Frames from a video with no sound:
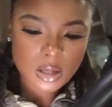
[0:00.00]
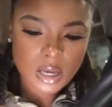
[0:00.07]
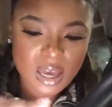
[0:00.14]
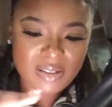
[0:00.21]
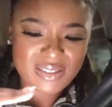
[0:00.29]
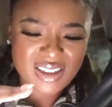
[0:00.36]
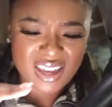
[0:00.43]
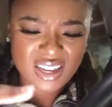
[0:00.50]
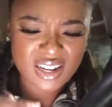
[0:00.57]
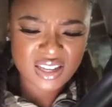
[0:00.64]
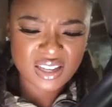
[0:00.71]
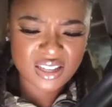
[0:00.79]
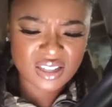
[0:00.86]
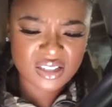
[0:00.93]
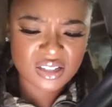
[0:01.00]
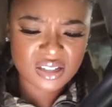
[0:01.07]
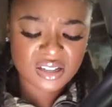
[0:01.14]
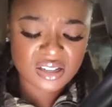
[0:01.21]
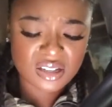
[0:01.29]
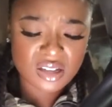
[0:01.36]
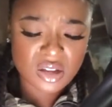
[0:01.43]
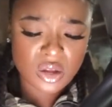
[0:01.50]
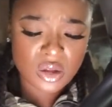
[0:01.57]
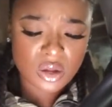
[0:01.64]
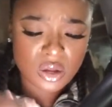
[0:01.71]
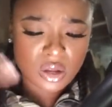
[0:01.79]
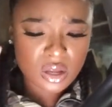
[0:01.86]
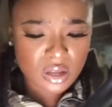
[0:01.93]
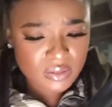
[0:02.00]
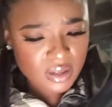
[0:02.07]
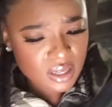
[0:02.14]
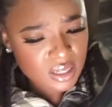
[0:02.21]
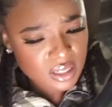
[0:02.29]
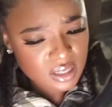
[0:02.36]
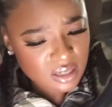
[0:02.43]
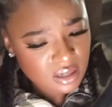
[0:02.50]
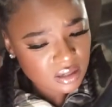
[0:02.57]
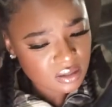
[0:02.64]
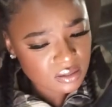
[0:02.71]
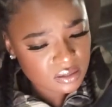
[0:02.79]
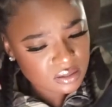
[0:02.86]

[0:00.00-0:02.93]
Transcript: I have a headache. A headache now.